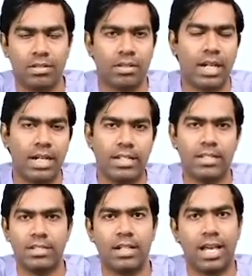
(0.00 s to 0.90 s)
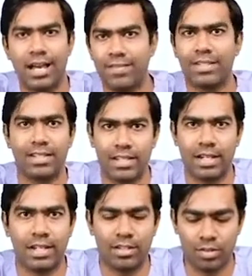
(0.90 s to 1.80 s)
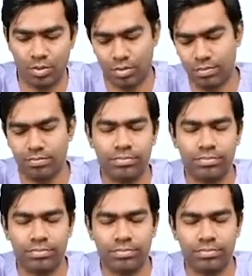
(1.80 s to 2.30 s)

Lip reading: conditions that have excess ADH. So